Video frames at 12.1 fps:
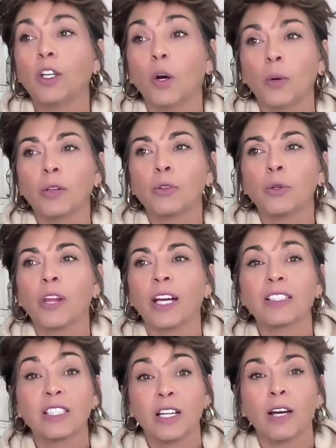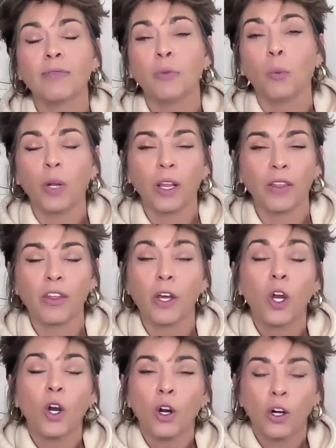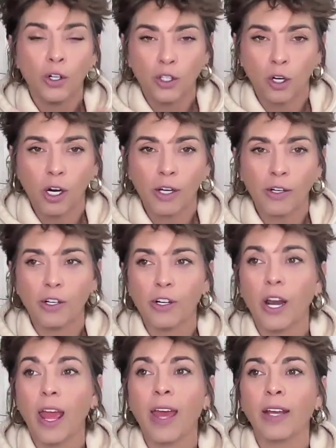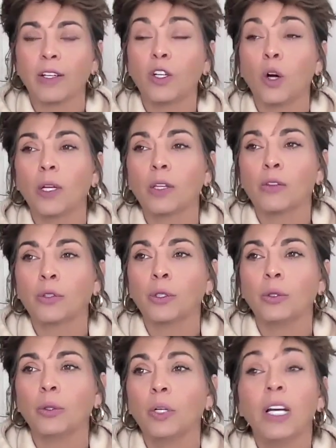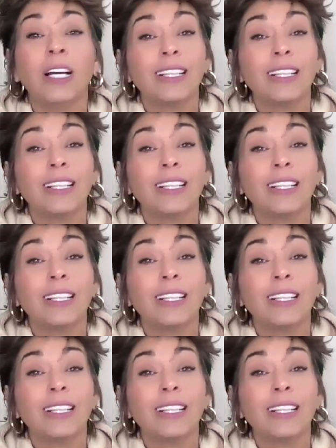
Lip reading: going through that stuff with her daughter and going through